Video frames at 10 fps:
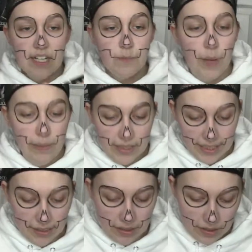
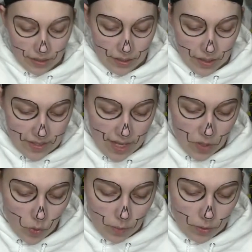bubbling. Is that
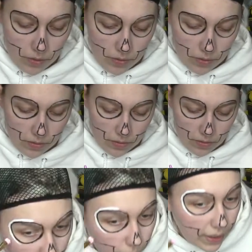normal?
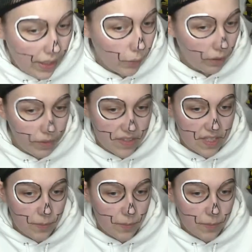Wow, where was this